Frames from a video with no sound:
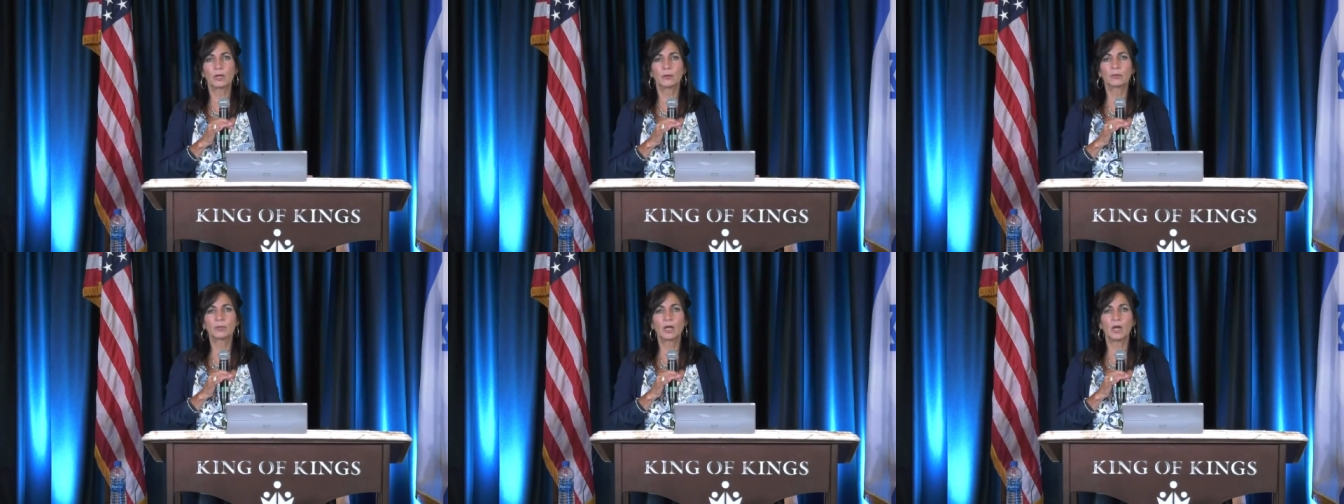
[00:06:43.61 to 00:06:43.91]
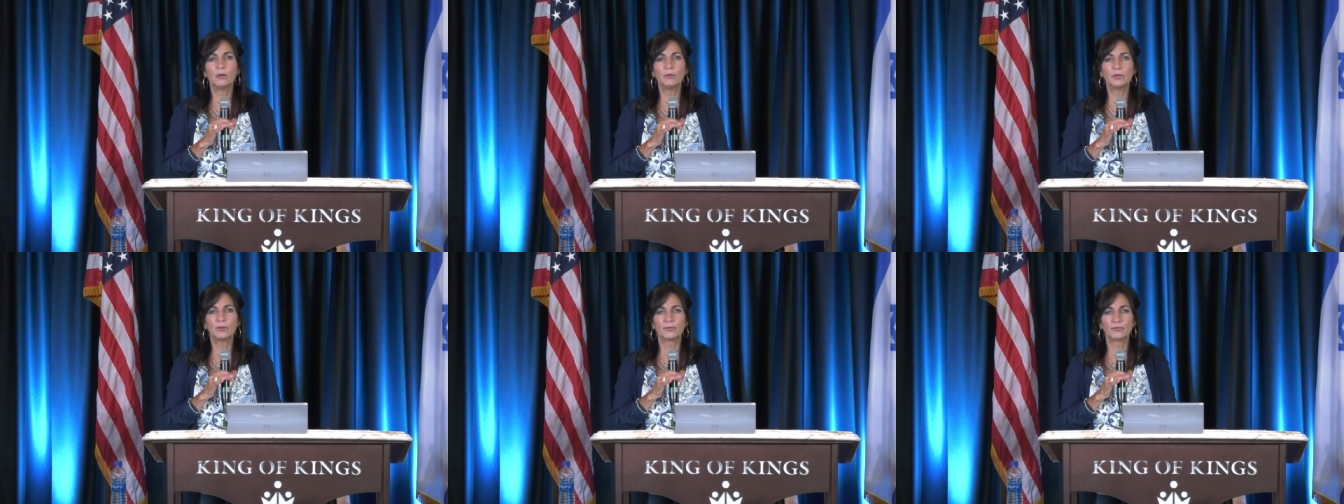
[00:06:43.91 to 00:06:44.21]
what
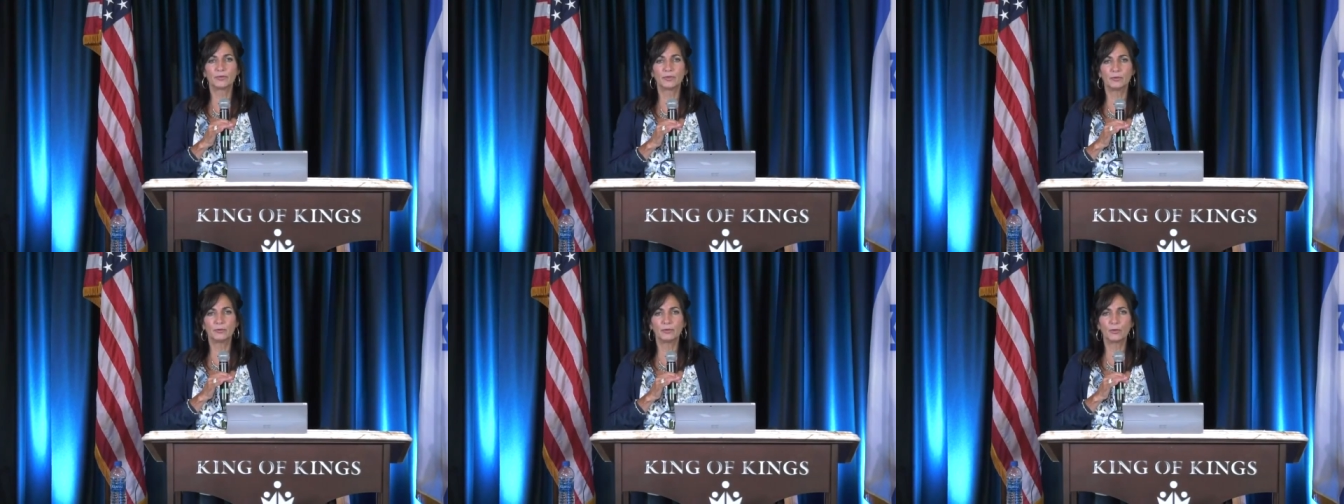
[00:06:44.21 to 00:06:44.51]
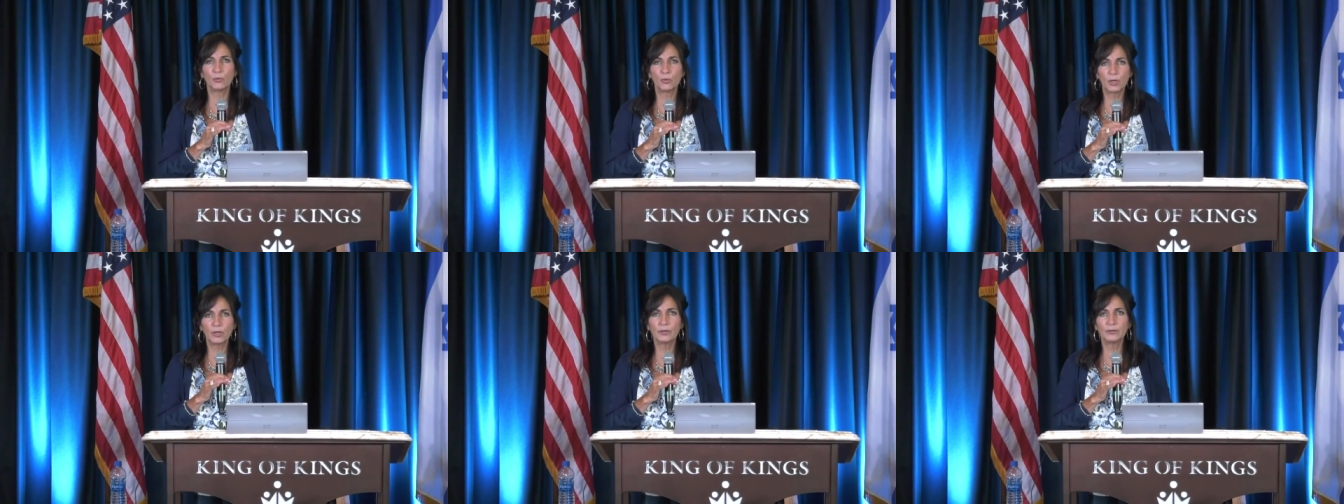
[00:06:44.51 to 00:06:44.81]
I'm going
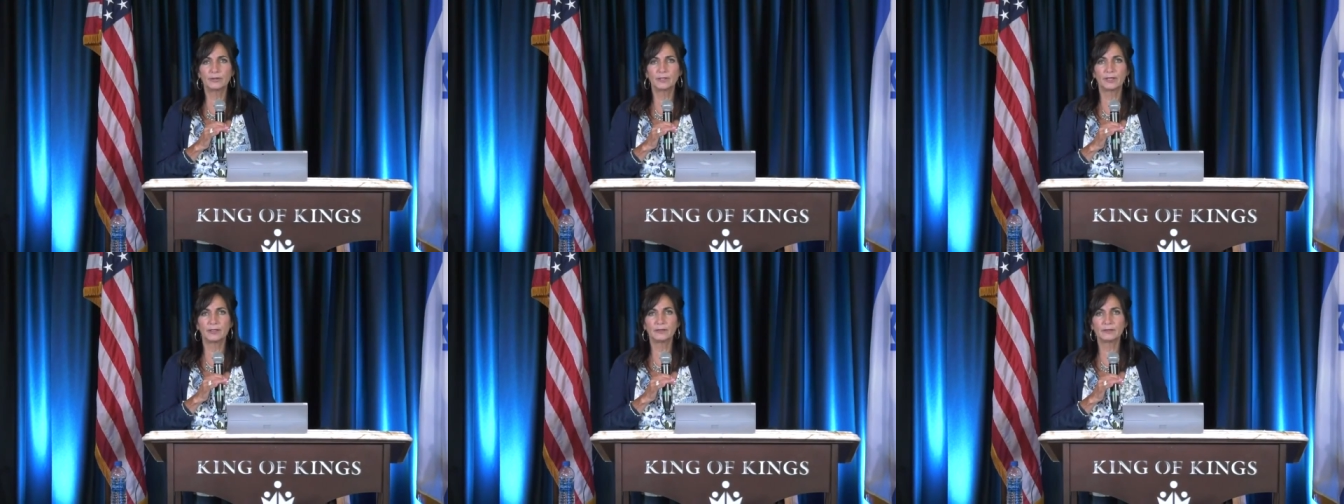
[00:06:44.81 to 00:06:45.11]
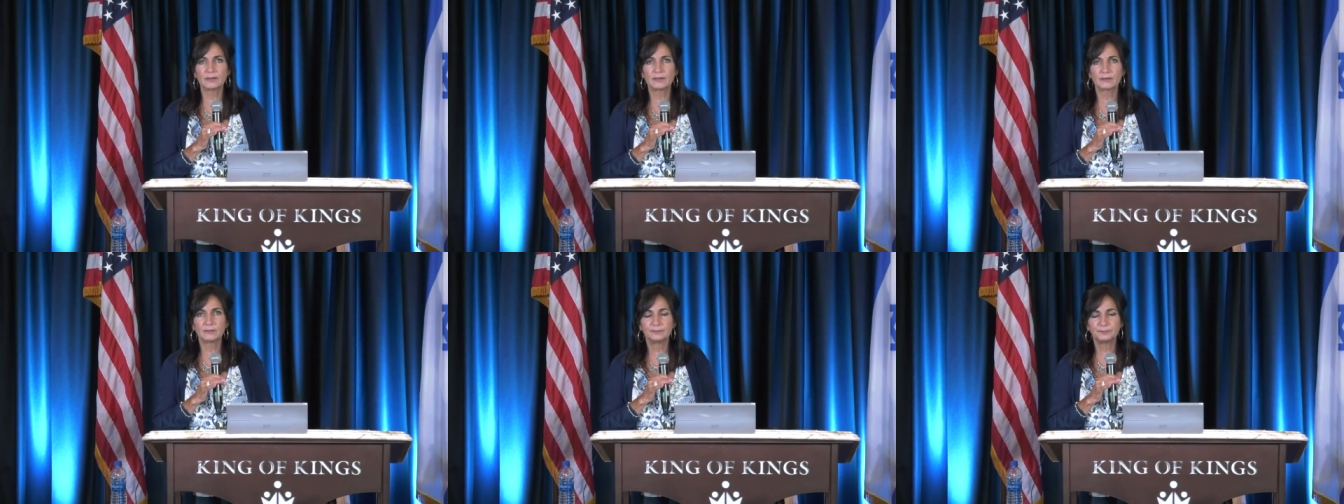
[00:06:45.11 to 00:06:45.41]
through. The word
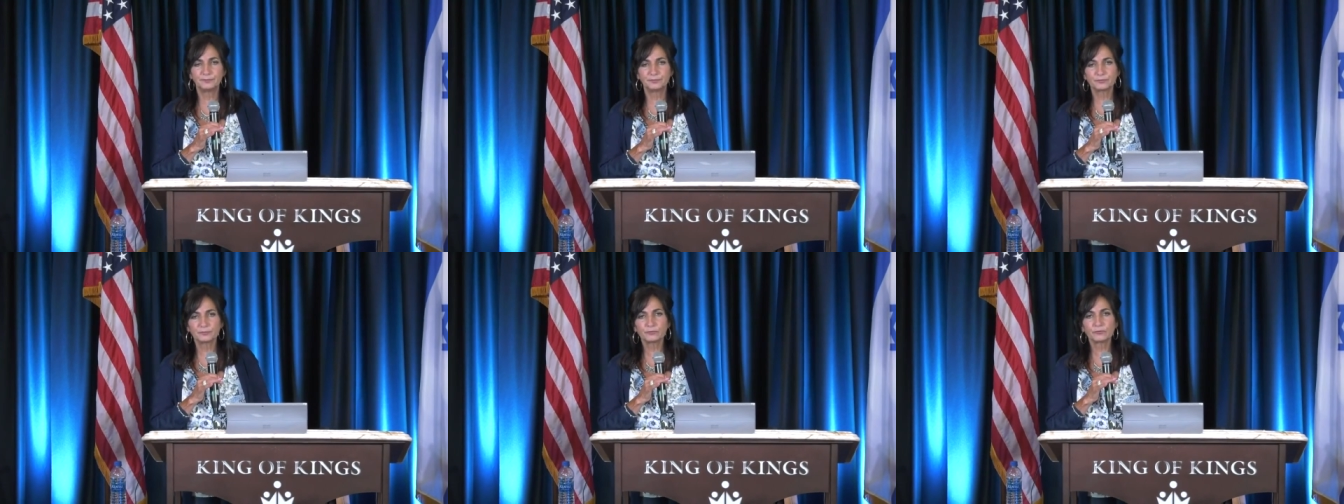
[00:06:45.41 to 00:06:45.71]
does.